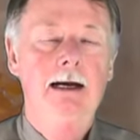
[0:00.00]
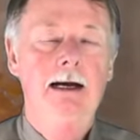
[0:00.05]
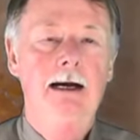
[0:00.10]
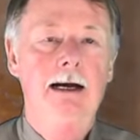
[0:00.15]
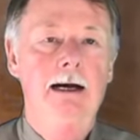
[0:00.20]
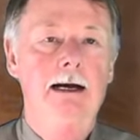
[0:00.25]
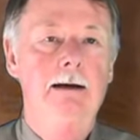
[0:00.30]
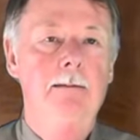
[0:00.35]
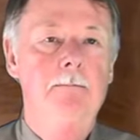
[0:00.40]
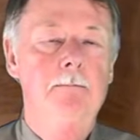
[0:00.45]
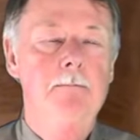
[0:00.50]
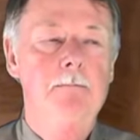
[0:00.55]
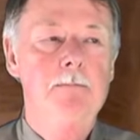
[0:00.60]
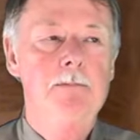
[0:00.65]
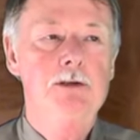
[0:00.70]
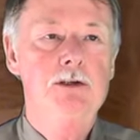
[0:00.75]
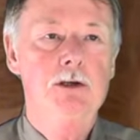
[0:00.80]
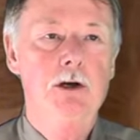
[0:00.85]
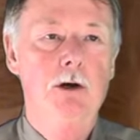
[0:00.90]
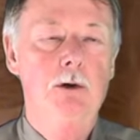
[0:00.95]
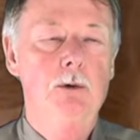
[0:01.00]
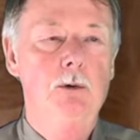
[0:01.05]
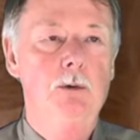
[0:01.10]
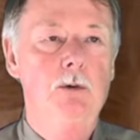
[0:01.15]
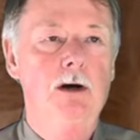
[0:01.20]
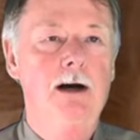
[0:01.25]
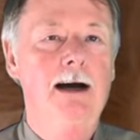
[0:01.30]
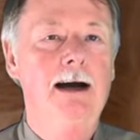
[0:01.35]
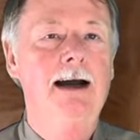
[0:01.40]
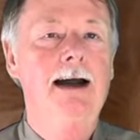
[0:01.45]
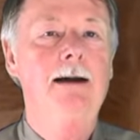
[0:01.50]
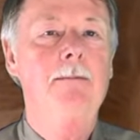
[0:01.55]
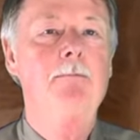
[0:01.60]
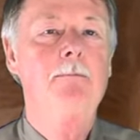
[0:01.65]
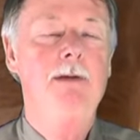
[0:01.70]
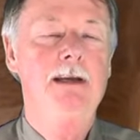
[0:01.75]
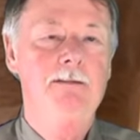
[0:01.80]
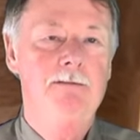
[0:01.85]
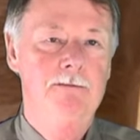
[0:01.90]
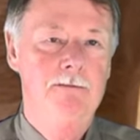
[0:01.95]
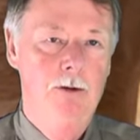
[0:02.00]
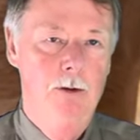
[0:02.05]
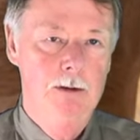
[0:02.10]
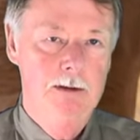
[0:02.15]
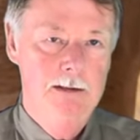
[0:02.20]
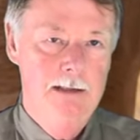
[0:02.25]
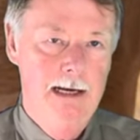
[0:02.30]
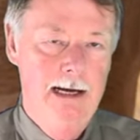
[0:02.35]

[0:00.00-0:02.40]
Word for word: Um, so before